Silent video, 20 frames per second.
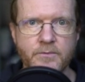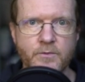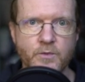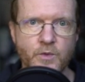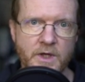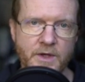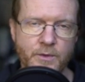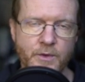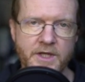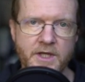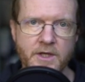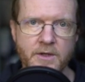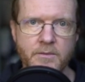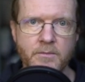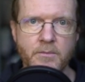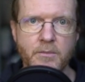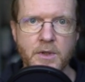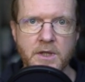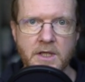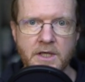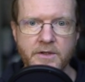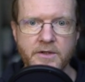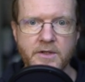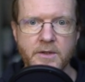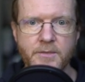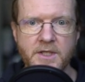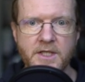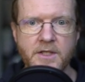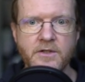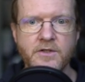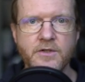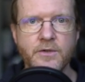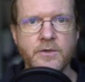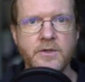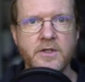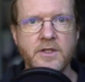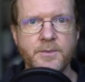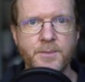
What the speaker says: where we can plug them into the